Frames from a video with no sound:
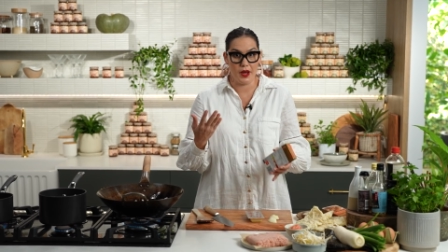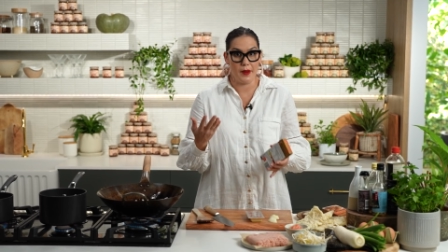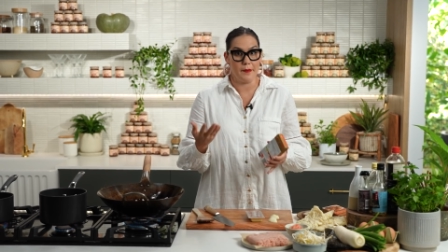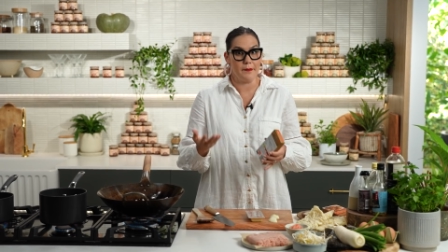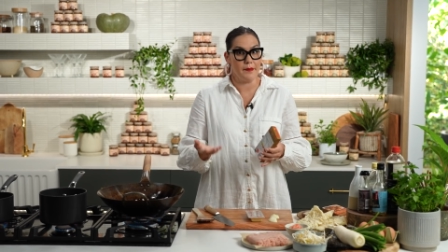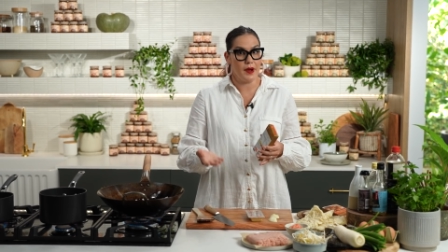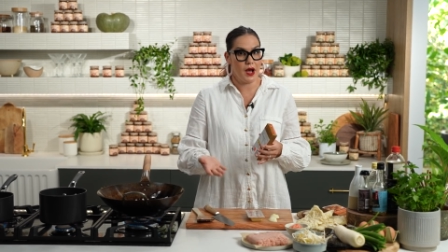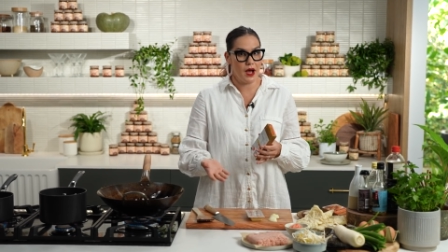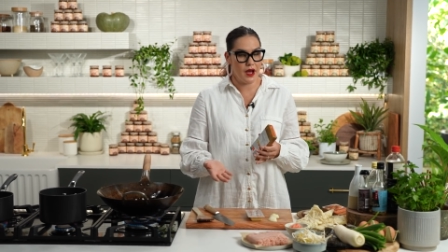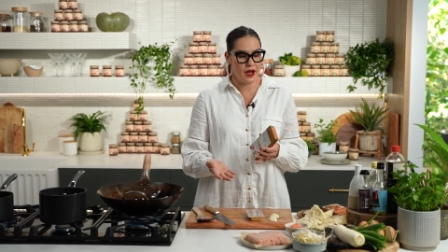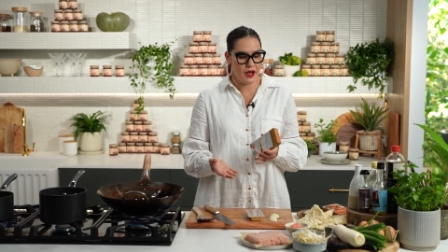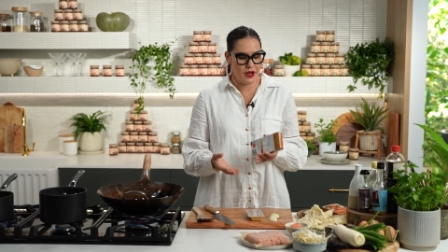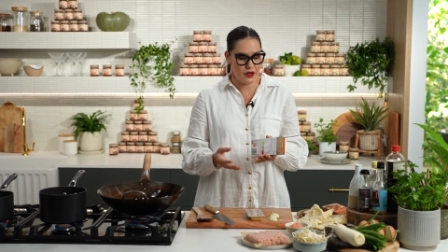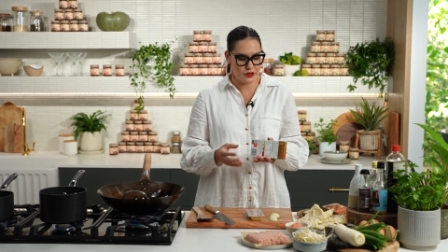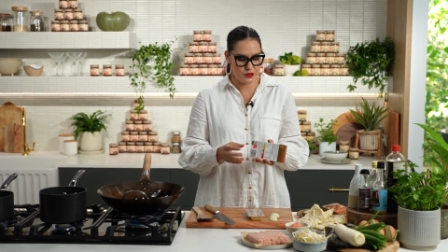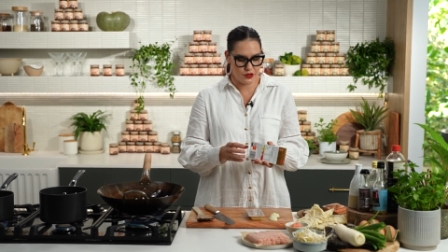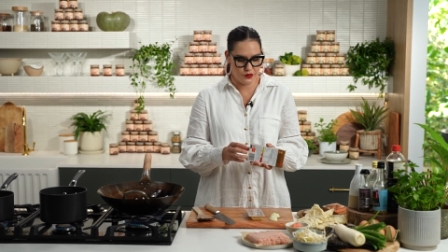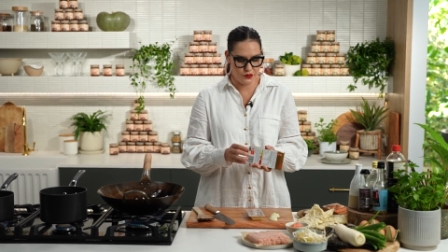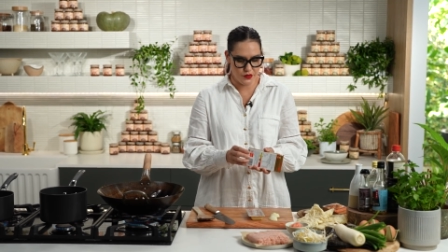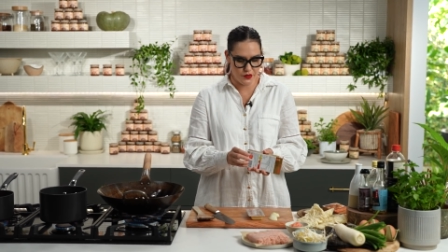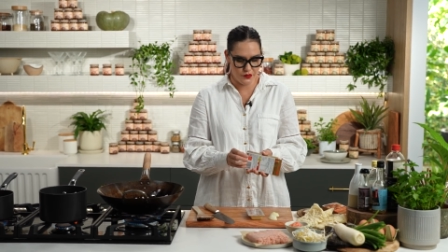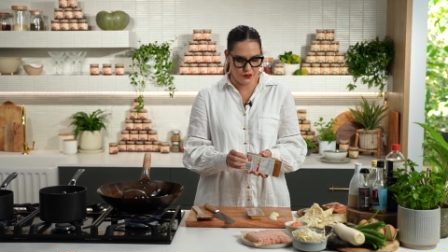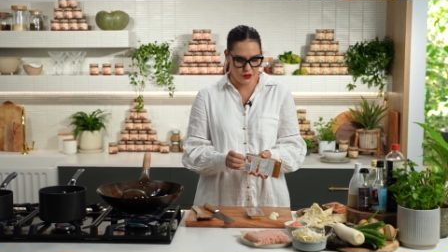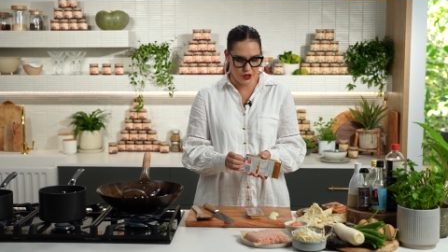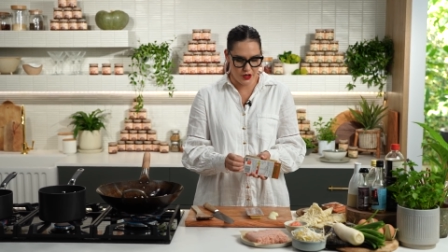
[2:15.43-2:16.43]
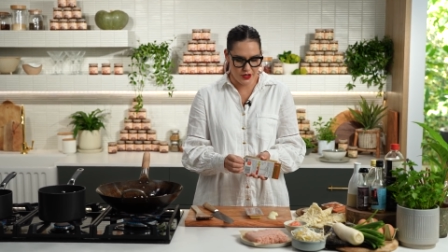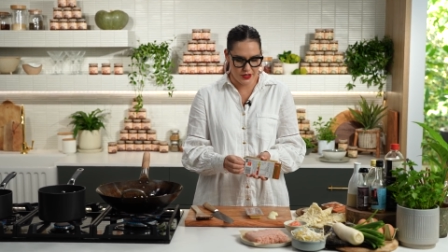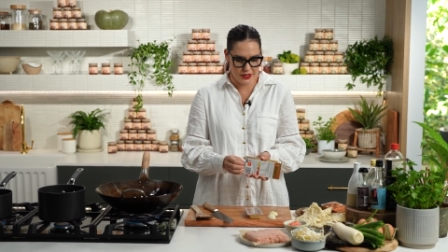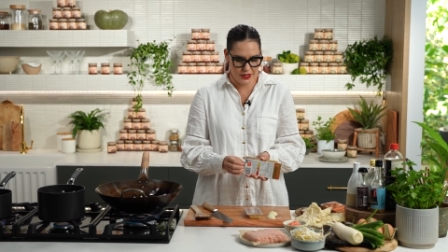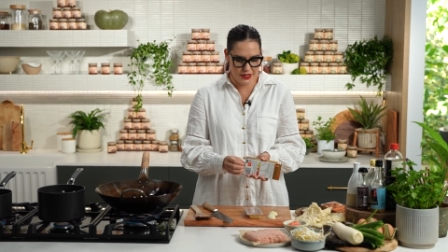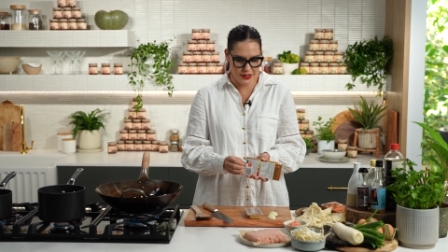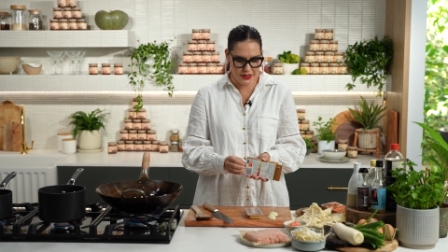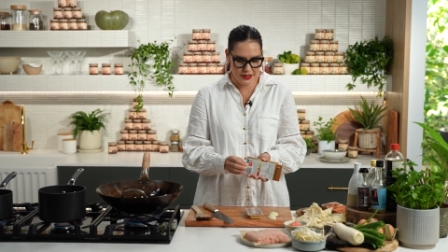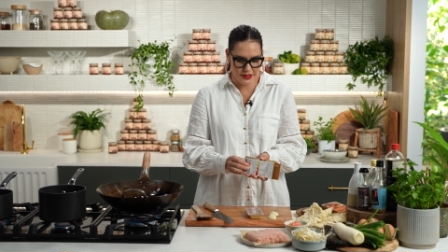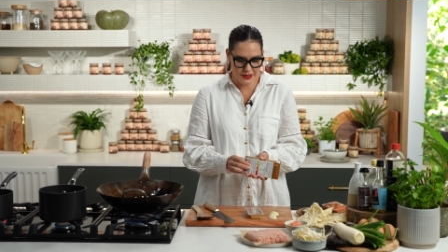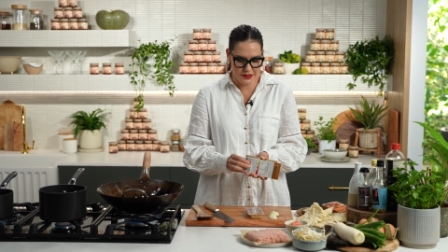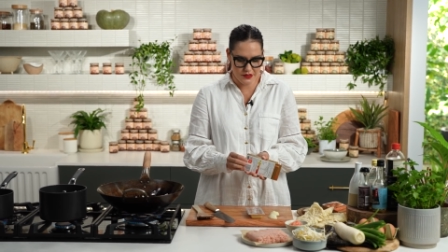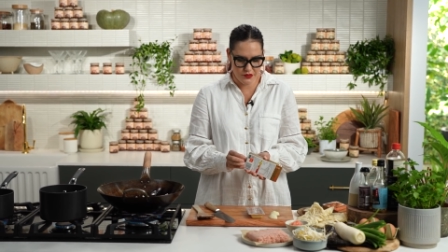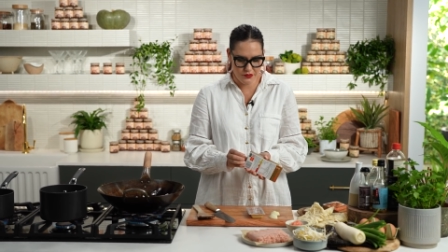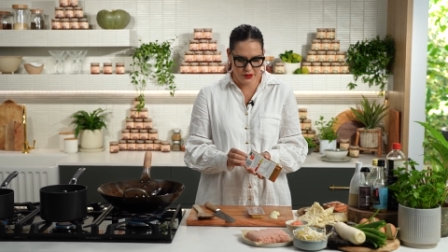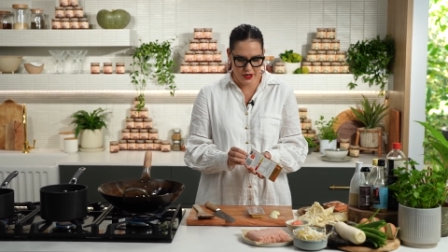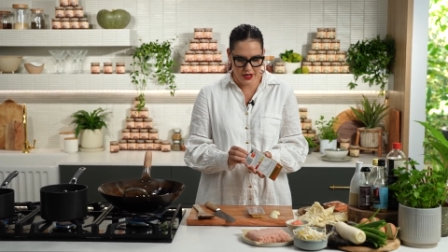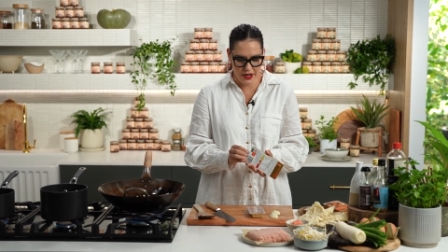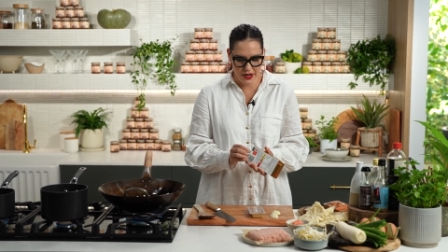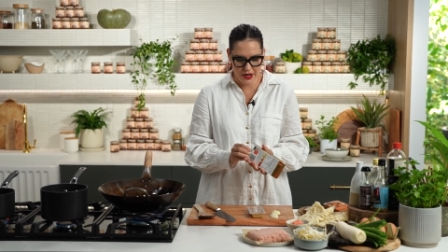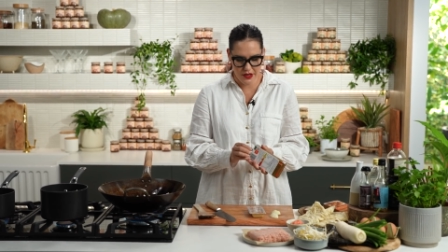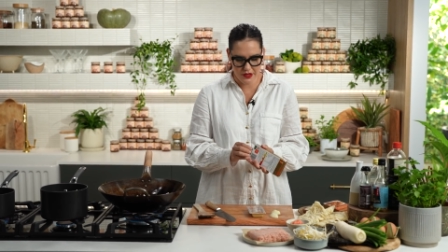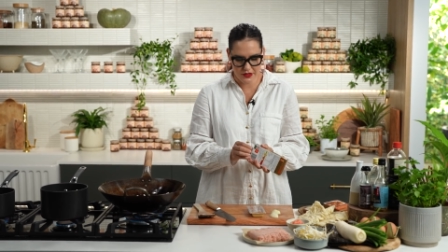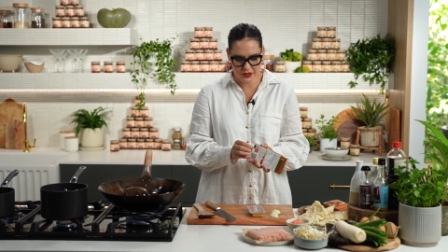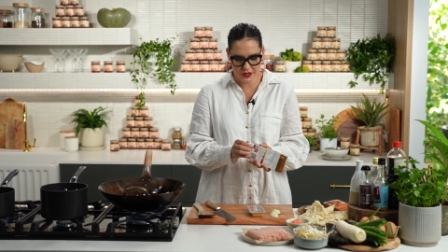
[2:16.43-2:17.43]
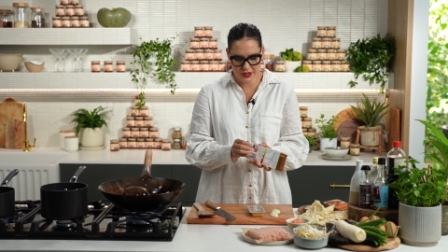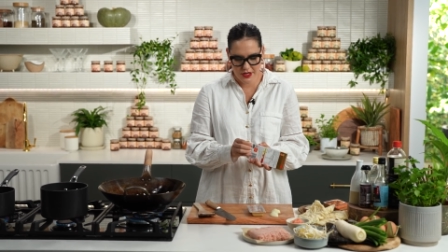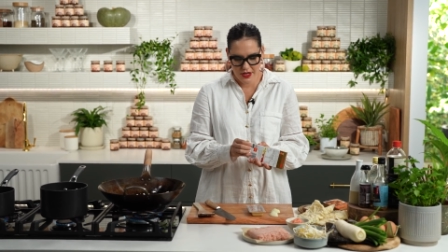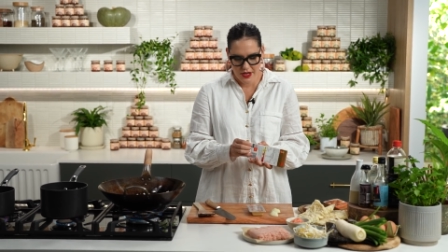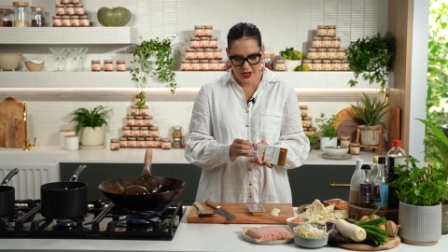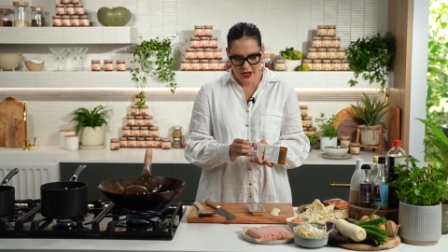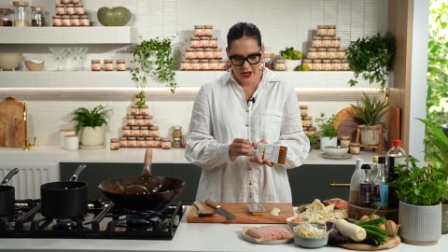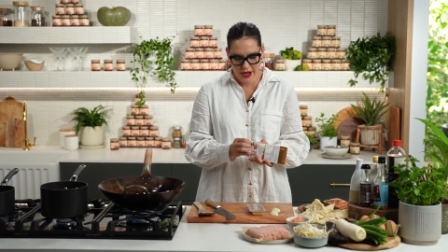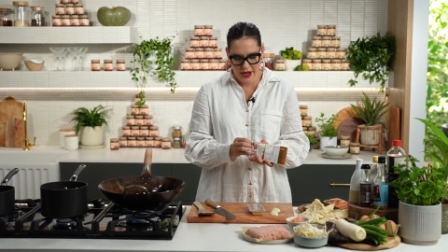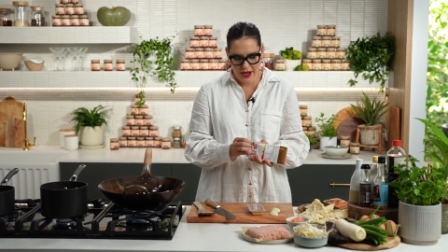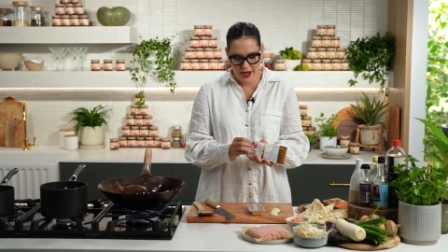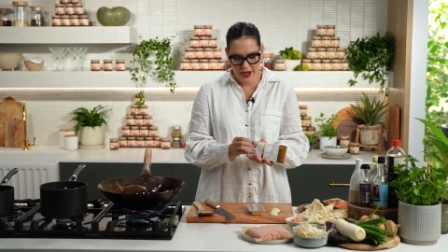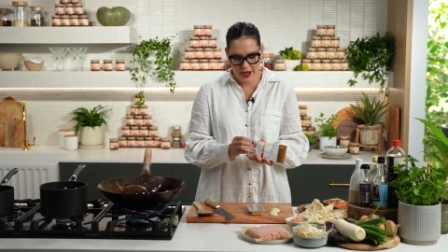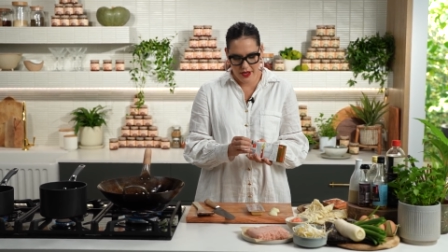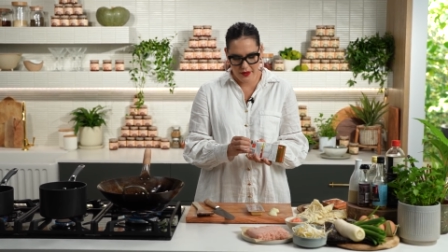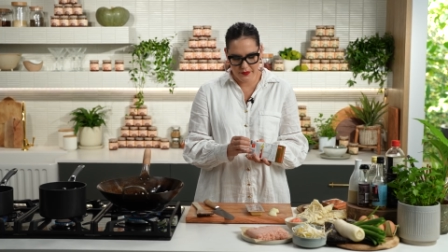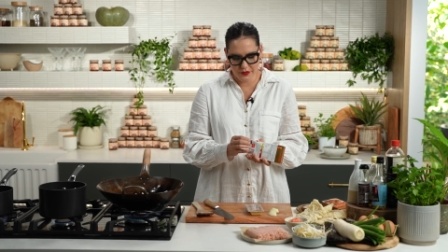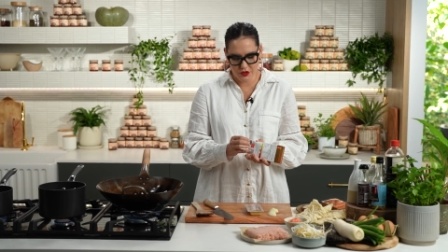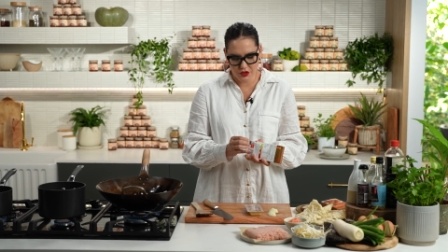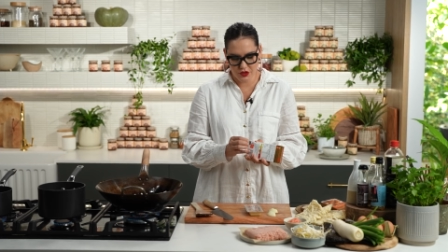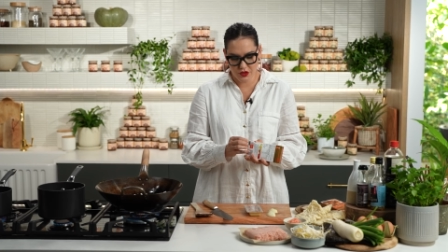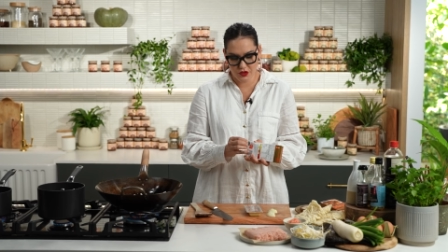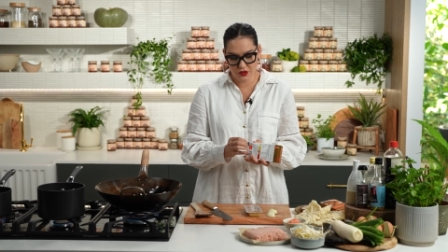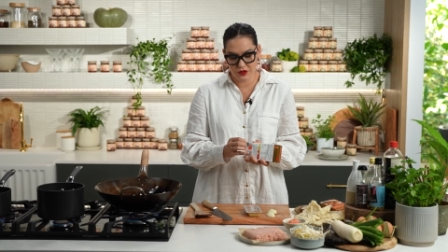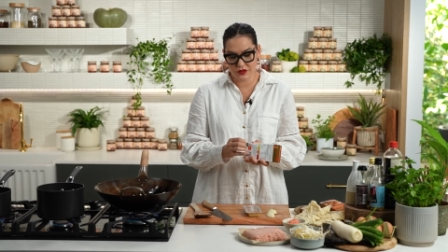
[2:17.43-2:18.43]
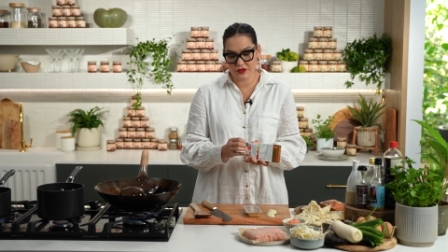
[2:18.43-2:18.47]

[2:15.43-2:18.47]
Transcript: a mild if you've got kiddies around. Um, you can